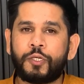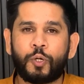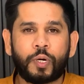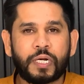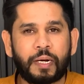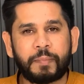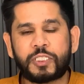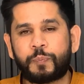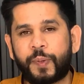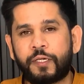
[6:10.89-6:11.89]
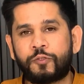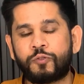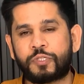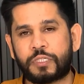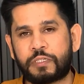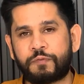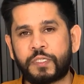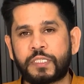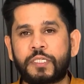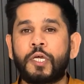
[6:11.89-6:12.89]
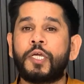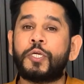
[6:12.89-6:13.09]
your commitment to service,